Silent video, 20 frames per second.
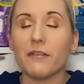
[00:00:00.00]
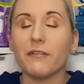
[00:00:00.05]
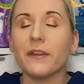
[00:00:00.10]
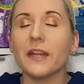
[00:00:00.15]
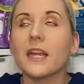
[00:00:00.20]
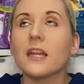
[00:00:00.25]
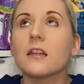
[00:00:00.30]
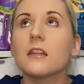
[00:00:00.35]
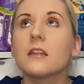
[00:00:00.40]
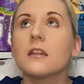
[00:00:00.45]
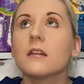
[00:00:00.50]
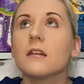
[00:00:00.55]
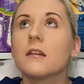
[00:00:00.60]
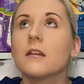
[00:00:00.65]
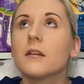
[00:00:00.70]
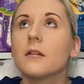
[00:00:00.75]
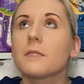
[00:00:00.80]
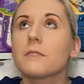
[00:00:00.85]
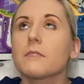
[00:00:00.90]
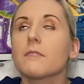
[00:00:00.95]
figured
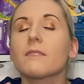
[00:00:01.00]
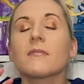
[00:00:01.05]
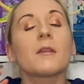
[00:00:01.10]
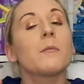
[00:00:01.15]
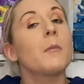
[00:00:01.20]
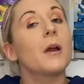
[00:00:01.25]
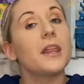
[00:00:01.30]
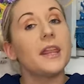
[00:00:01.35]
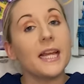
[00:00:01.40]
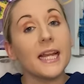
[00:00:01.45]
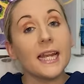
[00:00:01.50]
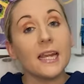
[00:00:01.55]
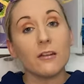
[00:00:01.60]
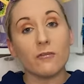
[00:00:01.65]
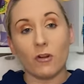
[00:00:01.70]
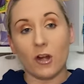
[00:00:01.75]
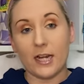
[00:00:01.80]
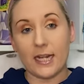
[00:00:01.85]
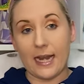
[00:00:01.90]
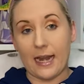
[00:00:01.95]
my
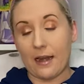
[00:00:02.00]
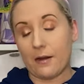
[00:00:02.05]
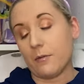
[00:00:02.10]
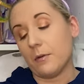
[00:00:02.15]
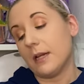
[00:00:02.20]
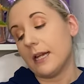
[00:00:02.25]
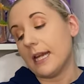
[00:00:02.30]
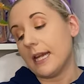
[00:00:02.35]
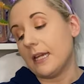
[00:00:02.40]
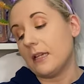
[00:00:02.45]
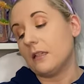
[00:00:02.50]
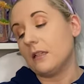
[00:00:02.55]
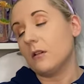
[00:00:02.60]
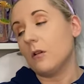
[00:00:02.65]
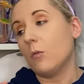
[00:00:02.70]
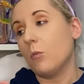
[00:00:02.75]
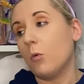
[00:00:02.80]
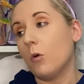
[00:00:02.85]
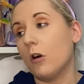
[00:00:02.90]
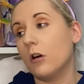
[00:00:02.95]
thinking right now is
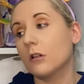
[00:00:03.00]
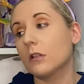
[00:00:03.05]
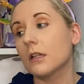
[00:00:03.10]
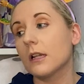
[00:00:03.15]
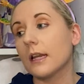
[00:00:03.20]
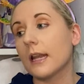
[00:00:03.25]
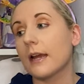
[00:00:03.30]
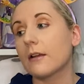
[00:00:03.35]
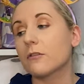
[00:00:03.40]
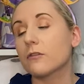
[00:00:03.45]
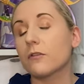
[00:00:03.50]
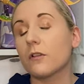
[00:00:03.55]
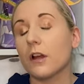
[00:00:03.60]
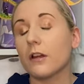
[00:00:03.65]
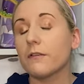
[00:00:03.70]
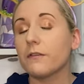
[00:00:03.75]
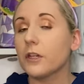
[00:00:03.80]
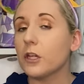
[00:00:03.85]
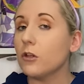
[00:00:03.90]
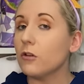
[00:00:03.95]
one
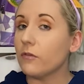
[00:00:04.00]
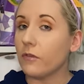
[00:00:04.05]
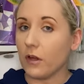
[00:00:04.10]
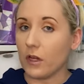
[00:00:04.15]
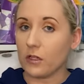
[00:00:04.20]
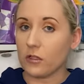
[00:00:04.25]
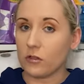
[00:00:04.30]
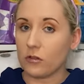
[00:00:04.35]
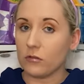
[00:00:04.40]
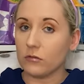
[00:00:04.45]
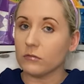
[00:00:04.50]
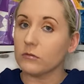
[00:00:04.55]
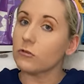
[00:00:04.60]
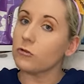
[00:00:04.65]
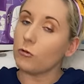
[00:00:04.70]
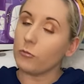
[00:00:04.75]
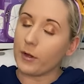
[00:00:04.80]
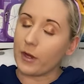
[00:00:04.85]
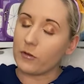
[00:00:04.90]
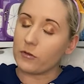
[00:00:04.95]
Loungefly for Universal,
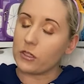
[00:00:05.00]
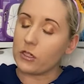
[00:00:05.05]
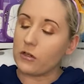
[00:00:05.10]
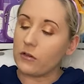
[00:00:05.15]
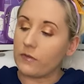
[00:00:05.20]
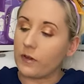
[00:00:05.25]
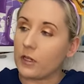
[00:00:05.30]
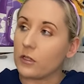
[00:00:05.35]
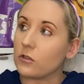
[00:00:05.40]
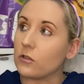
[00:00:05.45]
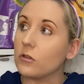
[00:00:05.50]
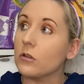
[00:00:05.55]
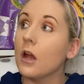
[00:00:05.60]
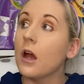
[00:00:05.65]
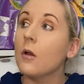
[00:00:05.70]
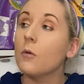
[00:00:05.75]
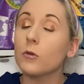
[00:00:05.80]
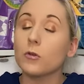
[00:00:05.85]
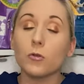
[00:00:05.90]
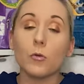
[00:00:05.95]
so going to Universal,
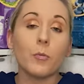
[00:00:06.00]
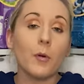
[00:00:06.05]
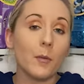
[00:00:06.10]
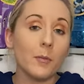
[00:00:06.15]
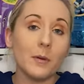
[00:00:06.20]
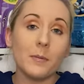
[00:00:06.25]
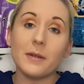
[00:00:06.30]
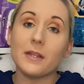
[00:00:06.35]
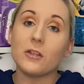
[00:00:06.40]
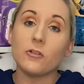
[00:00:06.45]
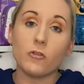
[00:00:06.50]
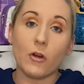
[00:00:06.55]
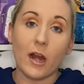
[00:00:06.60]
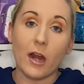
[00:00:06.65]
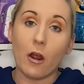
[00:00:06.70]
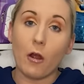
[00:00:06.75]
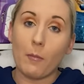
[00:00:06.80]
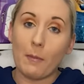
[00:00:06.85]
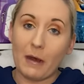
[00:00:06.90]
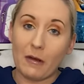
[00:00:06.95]
which will probably be the
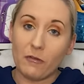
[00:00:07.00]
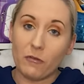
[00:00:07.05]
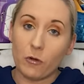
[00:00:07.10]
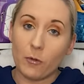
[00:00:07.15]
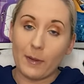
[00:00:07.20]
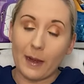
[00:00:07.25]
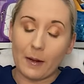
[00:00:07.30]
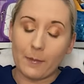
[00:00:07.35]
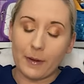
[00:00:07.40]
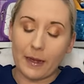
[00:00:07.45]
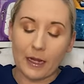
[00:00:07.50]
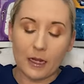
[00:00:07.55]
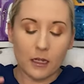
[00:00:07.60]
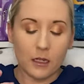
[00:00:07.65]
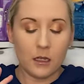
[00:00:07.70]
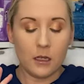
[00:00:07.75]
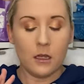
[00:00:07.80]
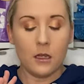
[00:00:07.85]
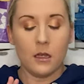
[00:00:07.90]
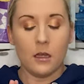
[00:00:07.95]
Draco Malfoy backpack.
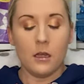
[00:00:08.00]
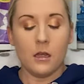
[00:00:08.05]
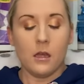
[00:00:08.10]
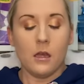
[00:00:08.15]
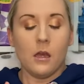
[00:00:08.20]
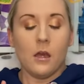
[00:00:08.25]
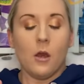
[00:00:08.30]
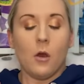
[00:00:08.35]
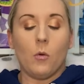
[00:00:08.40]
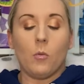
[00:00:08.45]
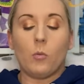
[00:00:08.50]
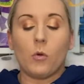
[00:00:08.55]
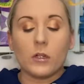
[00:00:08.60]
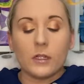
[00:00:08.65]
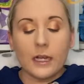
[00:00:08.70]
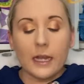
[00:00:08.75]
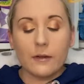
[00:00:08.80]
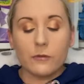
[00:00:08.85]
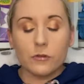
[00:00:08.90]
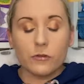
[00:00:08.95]
One
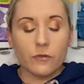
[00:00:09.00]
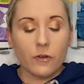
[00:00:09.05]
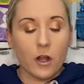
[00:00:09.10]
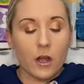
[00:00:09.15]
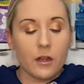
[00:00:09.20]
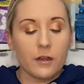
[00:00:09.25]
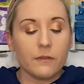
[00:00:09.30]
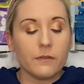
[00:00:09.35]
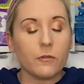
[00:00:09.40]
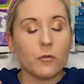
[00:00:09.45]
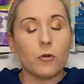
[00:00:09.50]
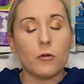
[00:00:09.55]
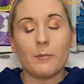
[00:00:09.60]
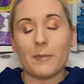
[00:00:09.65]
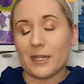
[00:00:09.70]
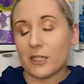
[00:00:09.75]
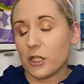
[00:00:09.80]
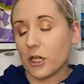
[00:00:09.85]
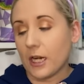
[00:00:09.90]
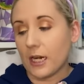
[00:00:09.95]
Loungefly for
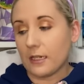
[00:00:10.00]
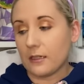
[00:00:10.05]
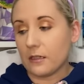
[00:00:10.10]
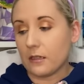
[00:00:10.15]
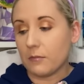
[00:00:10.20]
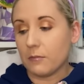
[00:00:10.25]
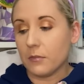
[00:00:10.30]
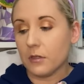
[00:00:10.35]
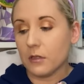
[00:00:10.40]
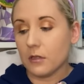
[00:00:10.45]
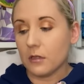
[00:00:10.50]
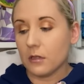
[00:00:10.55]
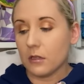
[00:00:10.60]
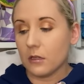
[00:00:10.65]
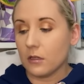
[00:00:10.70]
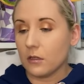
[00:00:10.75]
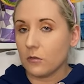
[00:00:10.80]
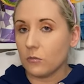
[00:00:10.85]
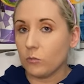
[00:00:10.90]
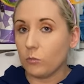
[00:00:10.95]
Magic Kingdom,
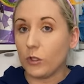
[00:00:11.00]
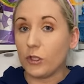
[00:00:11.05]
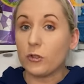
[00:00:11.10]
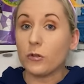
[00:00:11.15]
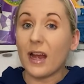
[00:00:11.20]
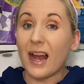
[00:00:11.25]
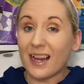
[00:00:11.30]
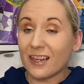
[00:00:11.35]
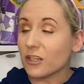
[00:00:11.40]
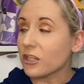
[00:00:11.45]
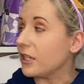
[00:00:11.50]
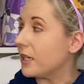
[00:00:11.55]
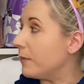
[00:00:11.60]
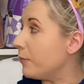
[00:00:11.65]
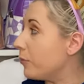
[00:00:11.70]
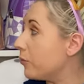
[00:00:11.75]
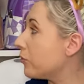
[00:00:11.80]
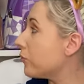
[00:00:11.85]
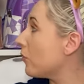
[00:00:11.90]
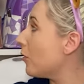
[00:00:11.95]
which actually
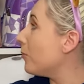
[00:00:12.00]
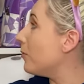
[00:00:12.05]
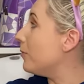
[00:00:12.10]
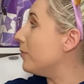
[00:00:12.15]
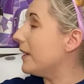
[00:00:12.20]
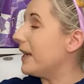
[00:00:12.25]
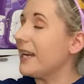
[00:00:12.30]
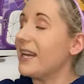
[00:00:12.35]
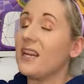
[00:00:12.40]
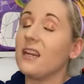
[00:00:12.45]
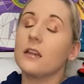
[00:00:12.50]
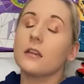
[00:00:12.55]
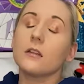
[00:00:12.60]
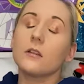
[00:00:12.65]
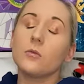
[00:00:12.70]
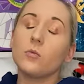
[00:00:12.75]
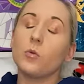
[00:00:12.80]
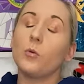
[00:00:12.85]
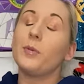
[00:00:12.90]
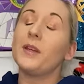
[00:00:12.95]
probably
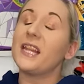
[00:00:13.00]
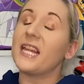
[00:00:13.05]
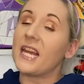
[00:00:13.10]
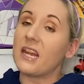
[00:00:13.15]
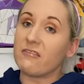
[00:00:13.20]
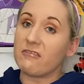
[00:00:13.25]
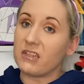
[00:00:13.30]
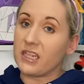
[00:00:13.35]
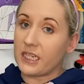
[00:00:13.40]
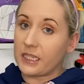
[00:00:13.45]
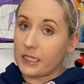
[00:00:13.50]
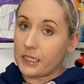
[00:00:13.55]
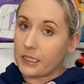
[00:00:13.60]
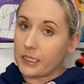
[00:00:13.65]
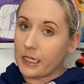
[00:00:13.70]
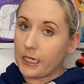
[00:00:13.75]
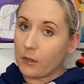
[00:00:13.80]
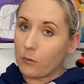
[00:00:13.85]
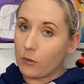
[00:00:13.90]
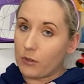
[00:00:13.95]
will be the Iridescent
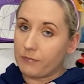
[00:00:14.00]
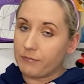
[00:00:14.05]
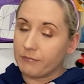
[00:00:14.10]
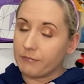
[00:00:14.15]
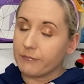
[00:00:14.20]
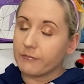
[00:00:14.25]
Sequin,